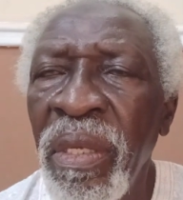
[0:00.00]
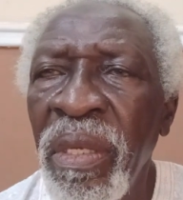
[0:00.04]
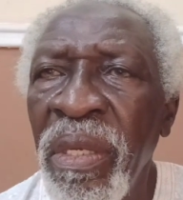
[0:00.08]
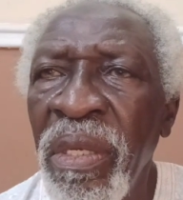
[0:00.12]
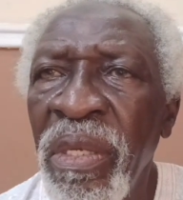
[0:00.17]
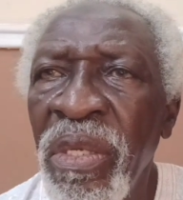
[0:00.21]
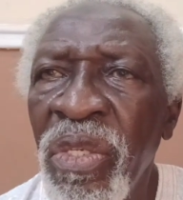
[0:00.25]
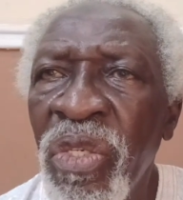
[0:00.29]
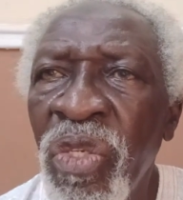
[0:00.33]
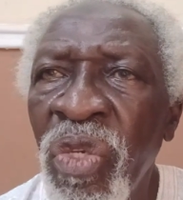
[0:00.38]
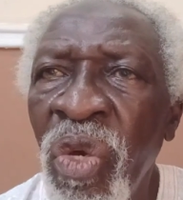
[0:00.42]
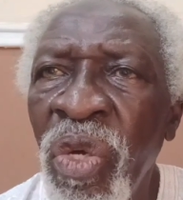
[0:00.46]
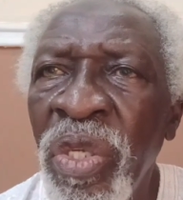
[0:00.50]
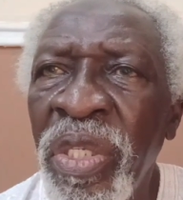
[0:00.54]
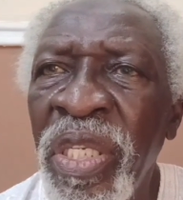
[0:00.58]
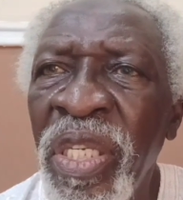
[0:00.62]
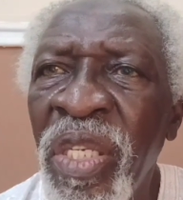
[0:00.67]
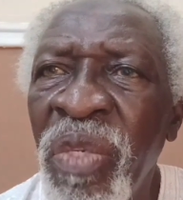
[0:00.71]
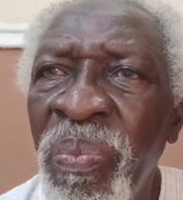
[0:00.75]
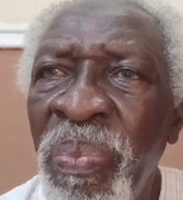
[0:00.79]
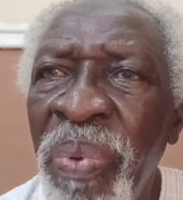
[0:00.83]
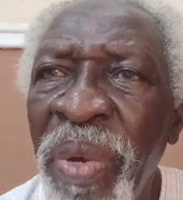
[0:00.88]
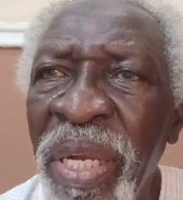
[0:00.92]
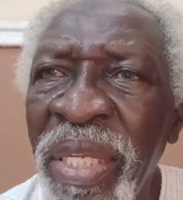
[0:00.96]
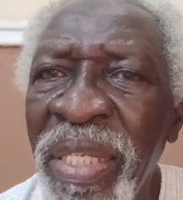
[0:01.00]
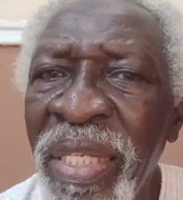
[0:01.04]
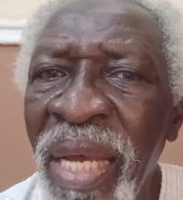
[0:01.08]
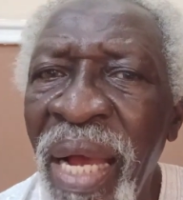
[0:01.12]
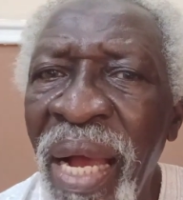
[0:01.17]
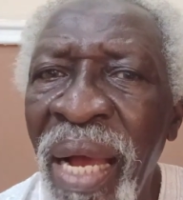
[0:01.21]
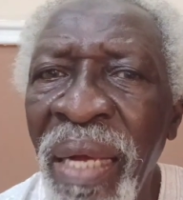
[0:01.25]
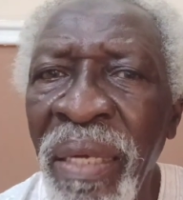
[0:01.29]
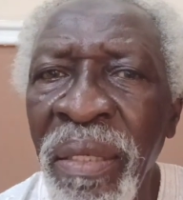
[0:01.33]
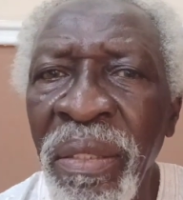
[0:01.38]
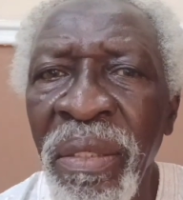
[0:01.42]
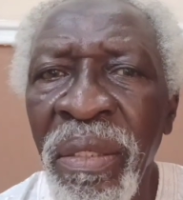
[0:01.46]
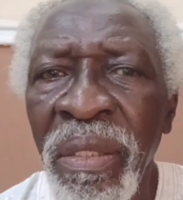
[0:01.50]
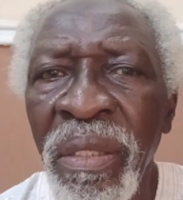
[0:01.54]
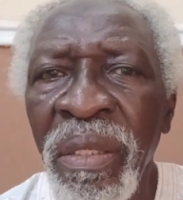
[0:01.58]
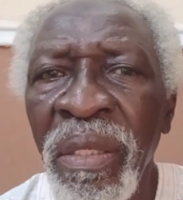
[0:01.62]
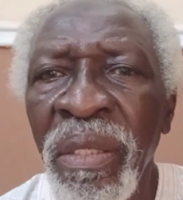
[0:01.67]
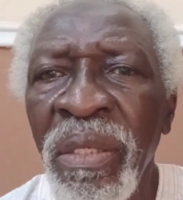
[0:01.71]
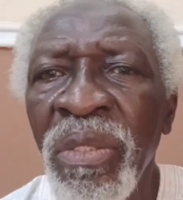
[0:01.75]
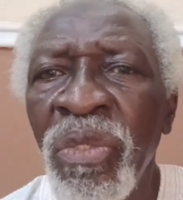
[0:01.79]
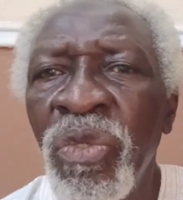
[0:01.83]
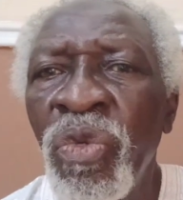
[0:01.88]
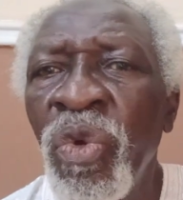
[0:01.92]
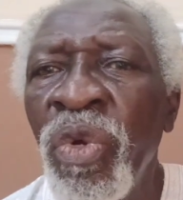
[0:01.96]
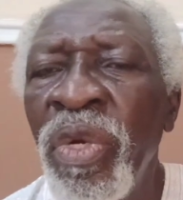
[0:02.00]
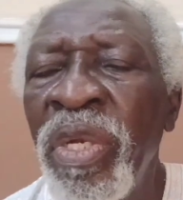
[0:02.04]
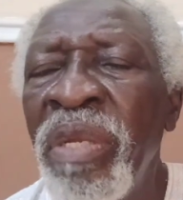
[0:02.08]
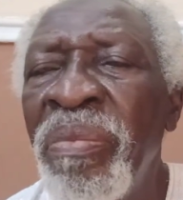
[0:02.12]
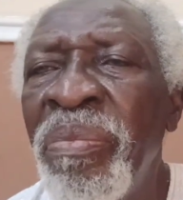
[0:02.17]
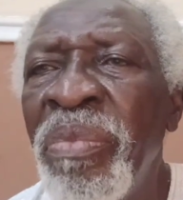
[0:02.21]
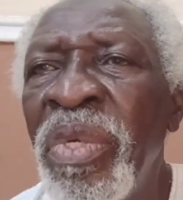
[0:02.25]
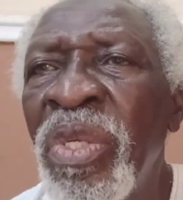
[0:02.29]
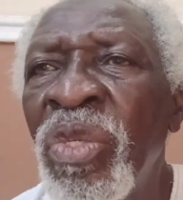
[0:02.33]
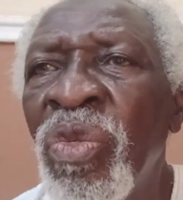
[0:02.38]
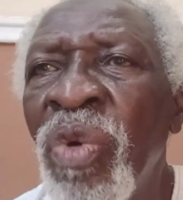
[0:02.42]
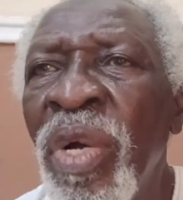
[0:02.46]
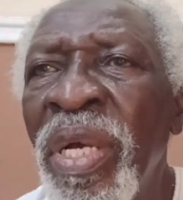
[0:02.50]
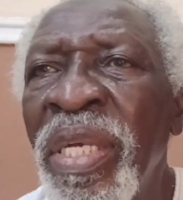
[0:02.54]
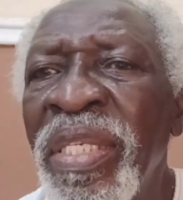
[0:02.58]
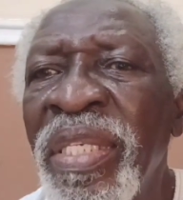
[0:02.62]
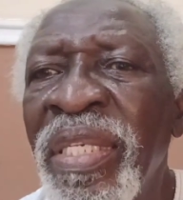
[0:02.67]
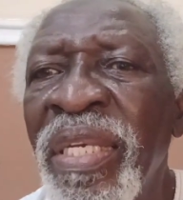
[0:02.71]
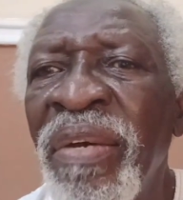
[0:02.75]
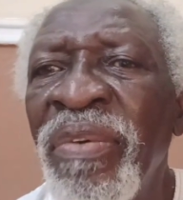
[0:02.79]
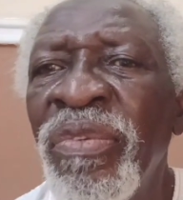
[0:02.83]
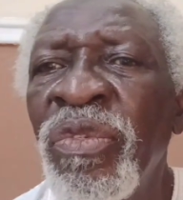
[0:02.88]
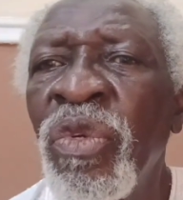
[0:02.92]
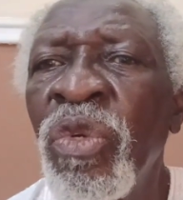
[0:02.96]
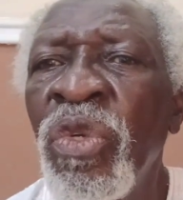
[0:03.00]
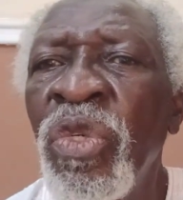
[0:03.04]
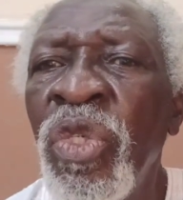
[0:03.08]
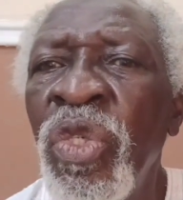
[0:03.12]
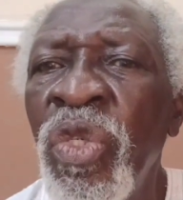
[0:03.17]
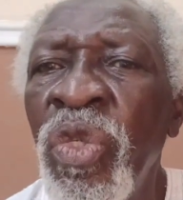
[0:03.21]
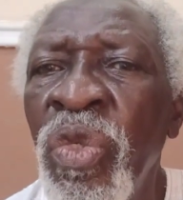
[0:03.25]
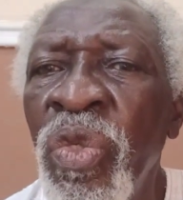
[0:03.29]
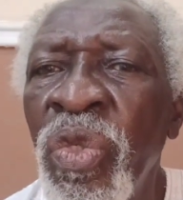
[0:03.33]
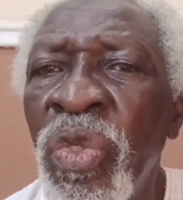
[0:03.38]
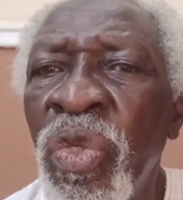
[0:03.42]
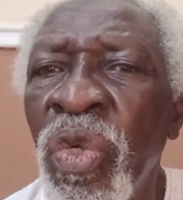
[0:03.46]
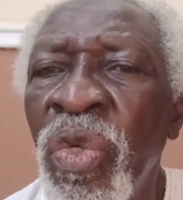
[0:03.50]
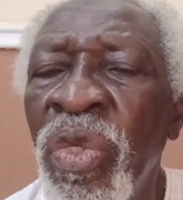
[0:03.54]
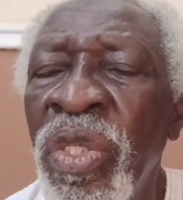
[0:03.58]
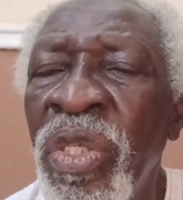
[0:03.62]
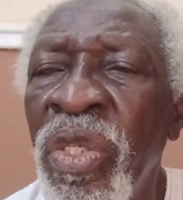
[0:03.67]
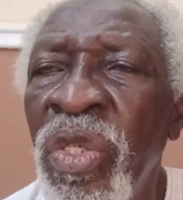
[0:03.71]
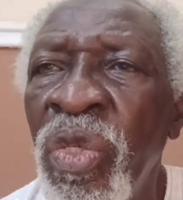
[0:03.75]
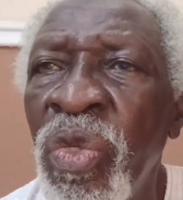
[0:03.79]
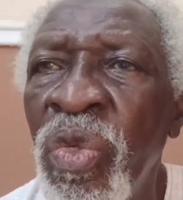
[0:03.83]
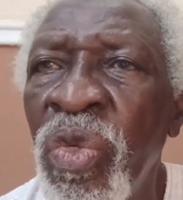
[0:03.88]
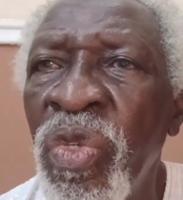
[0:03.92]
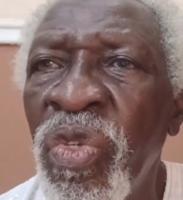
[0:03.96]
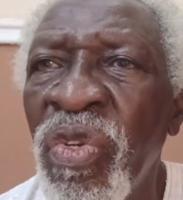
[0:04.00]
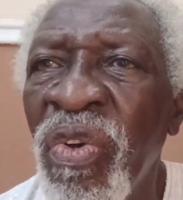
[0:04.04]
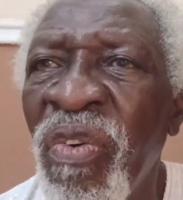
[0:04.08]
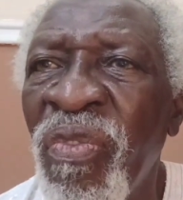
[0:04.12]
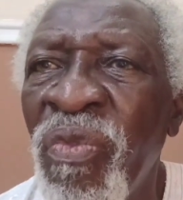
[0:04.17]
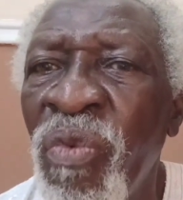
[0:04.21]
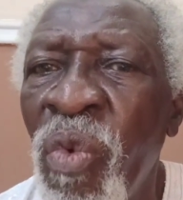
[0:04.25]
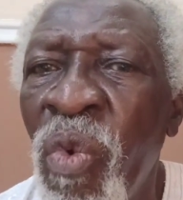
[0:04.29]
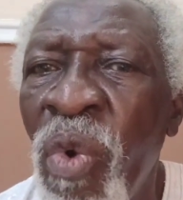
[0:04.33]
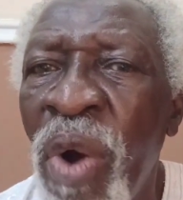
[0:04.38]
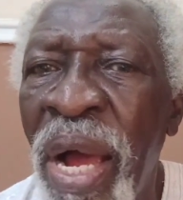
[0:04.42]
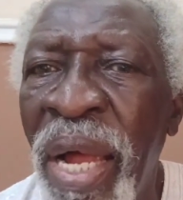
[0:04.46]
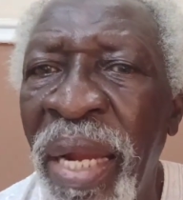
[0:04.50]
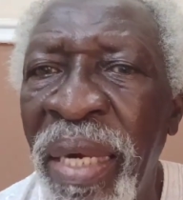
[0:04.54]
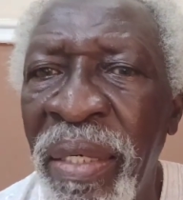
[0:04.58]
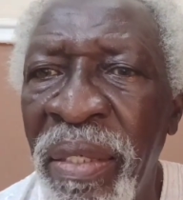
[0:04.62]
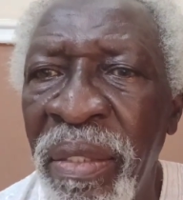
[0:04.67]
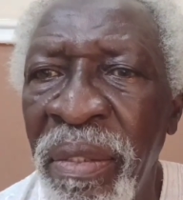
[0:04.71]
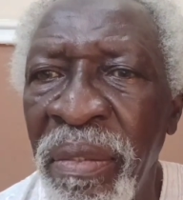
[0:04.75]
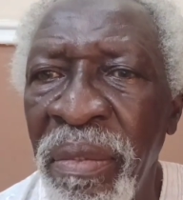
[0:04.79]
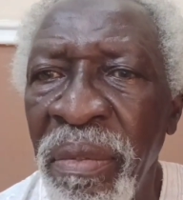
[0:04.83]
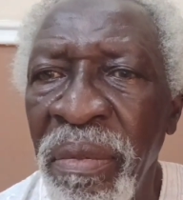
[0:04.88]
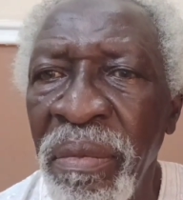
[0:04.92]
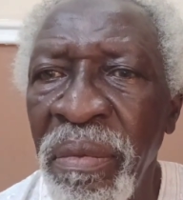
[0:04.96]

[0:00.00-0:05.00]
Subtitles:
So it is better to limit oneself to the use of one.